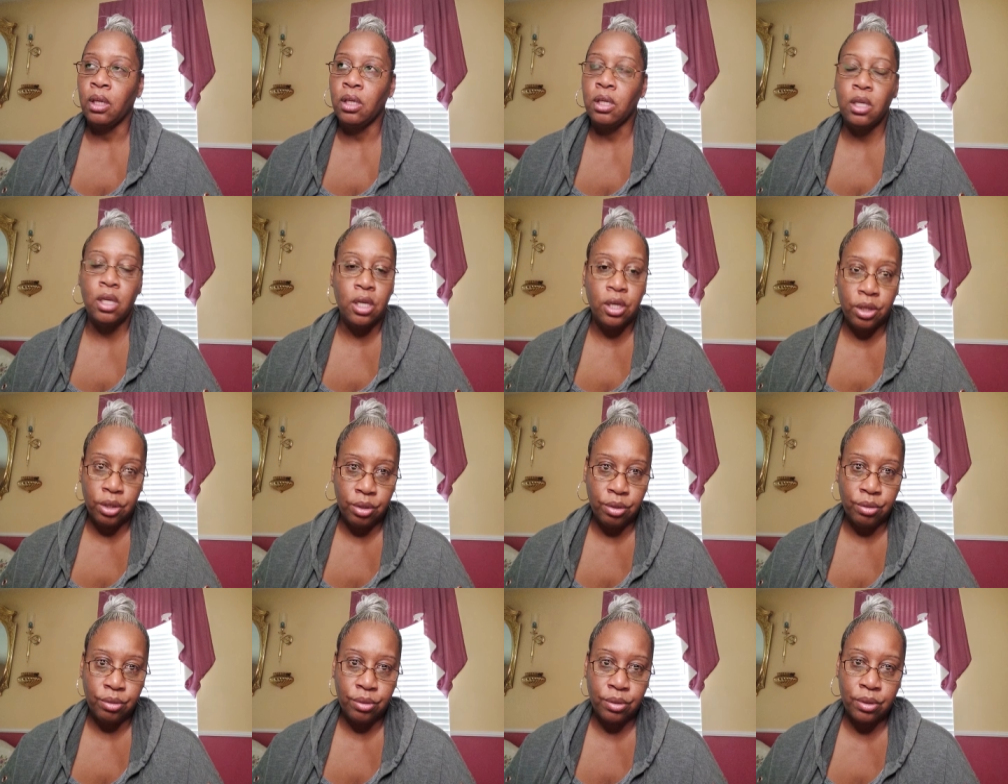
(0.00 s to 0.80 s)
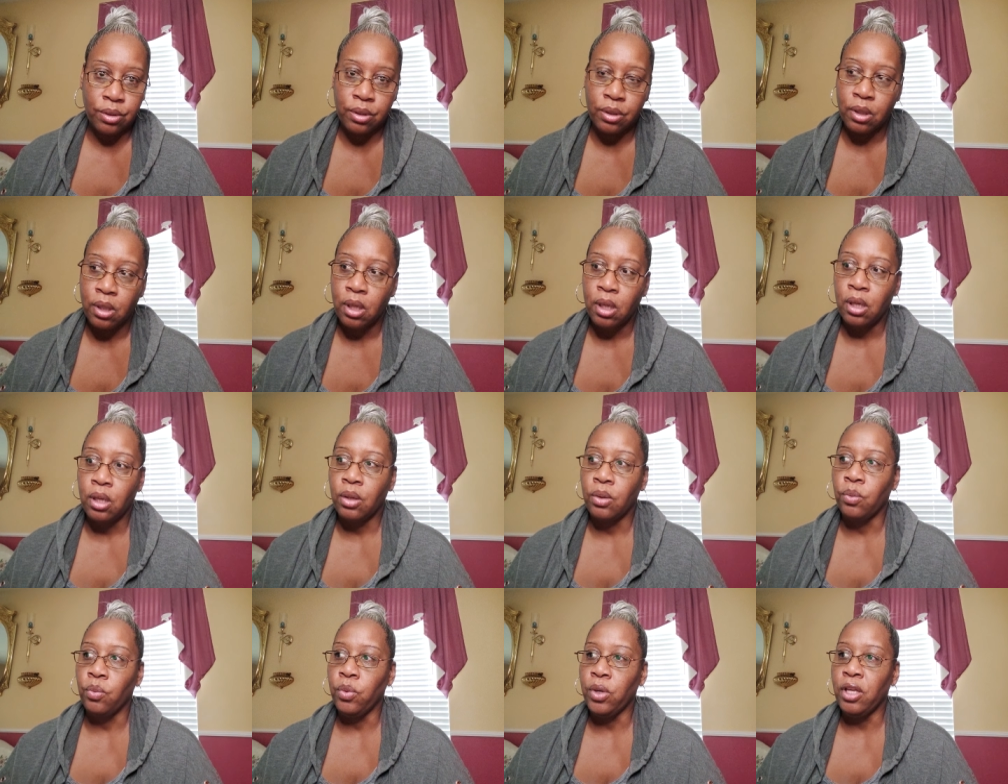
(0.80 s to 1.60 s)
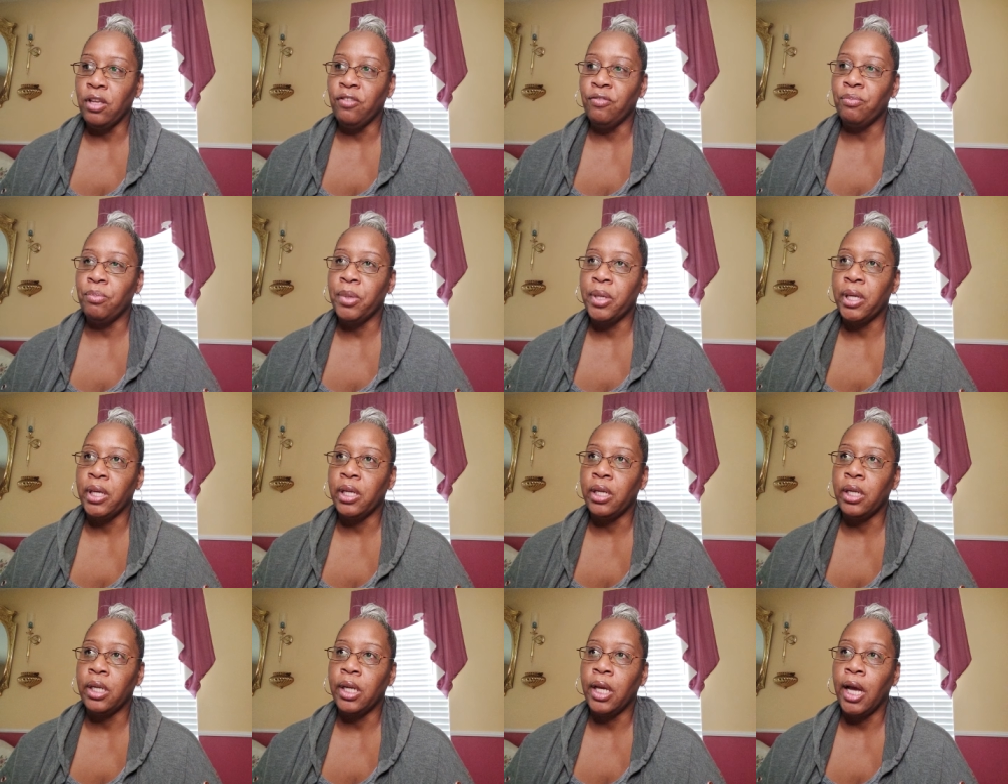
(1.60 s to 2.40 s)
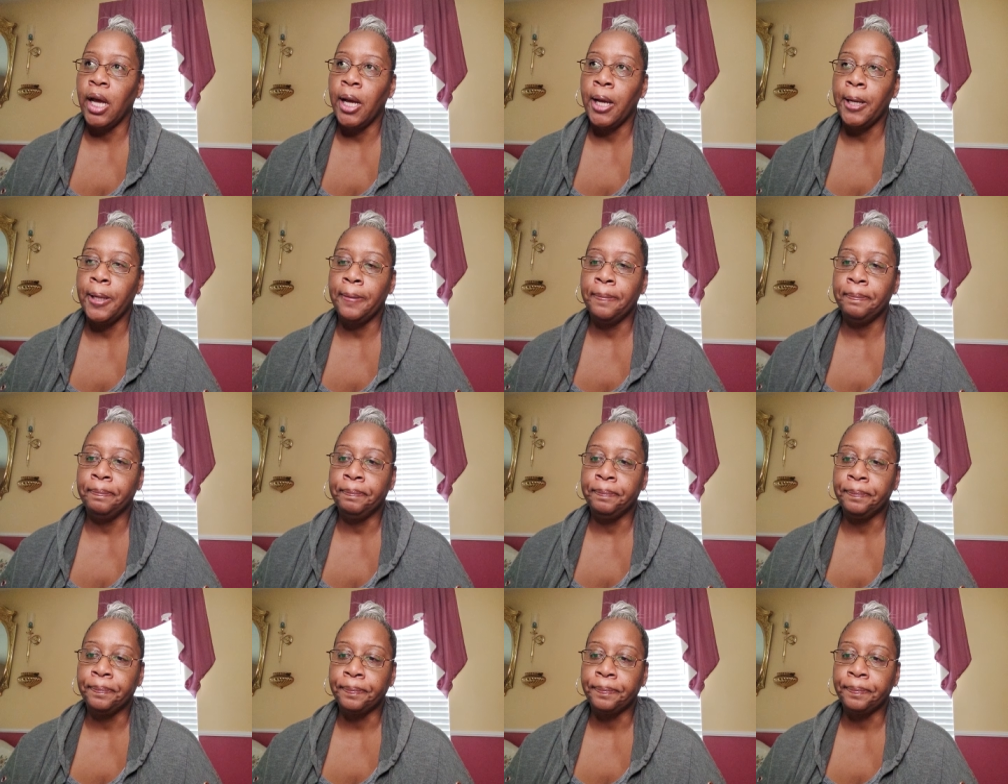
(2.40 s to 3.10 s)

years. We've been um,